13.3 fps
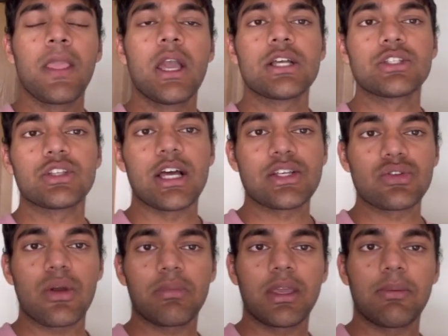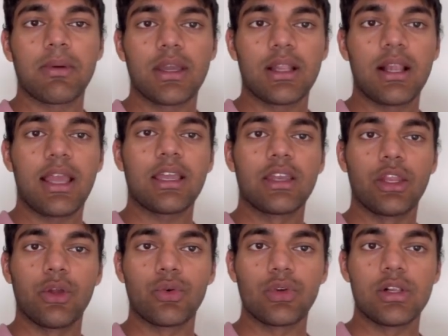so that's why i'm keeping it like
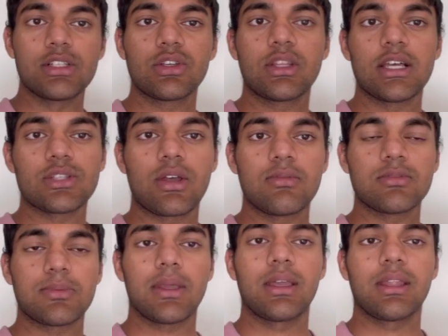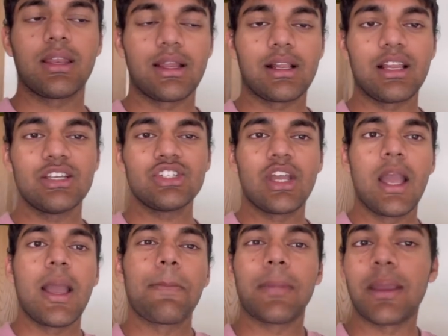neutral so that's why i'm speaking in english
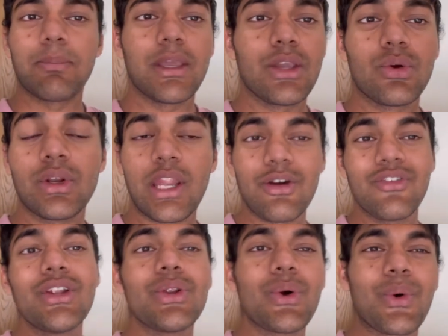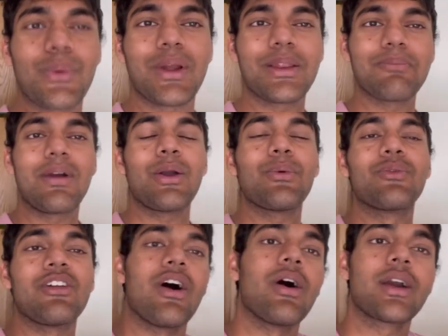maybe you never know when my
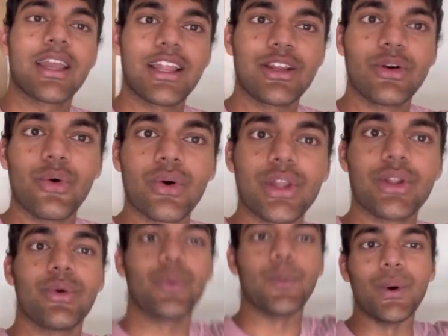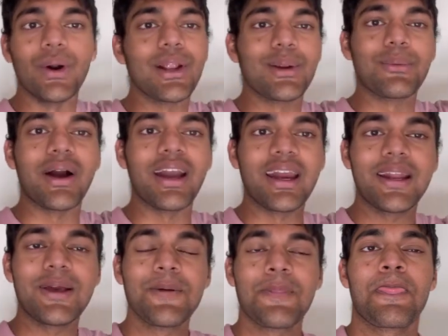vlog can go you know
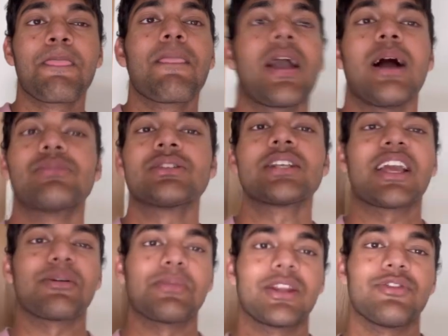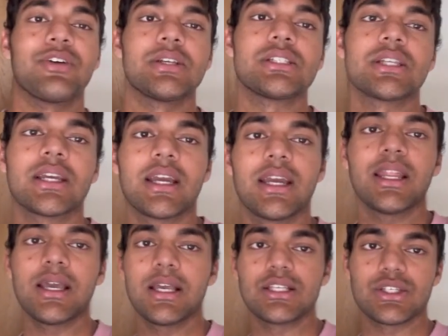worldwide i'm just like manifesting it
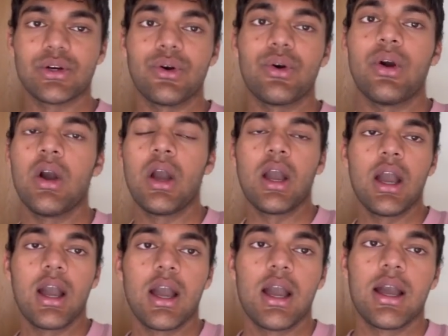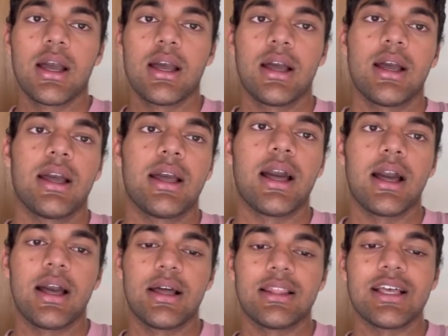so
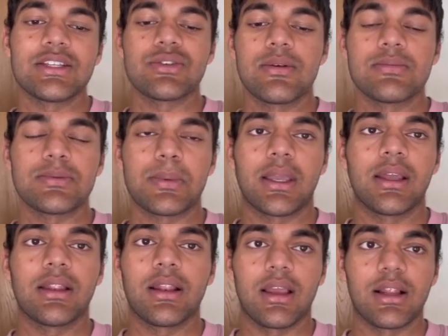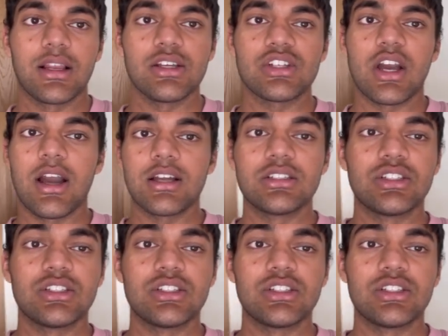that's why i'm speaking in english i